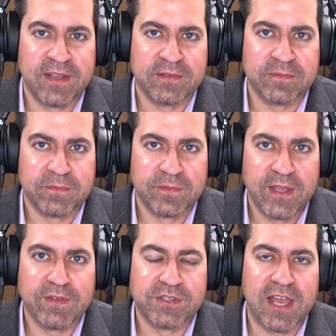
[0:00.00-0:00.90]
and
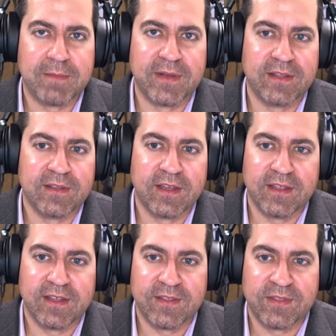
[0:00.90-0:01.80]
leave a job, but I,
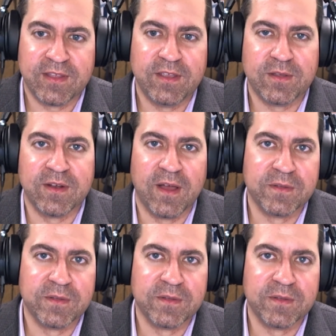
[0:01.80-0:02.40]
I, I think you can